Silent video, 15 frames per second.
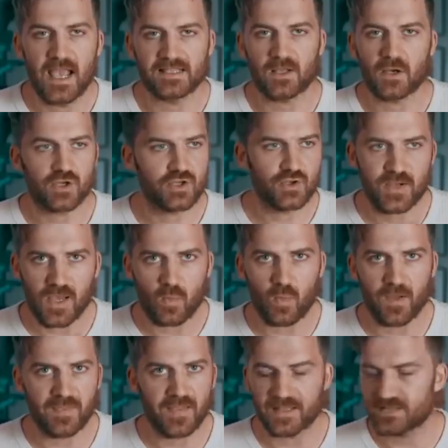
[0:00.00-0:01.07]
As long as you get
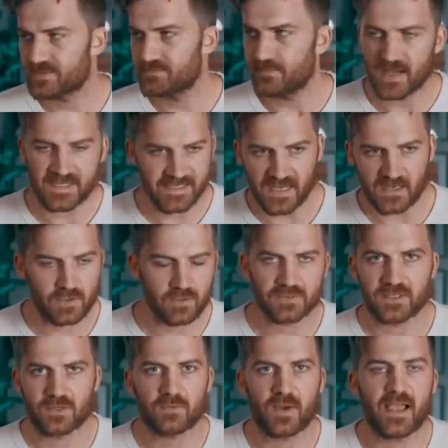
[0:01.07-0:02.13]
one that's identical
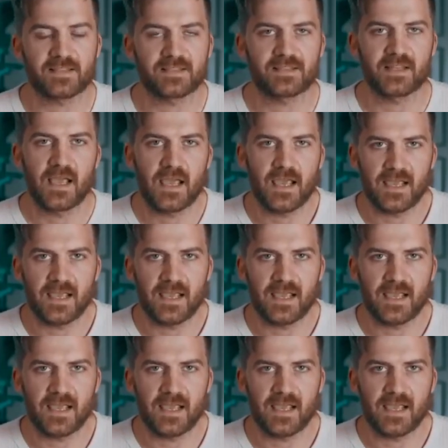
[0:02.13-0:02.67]
to the rest,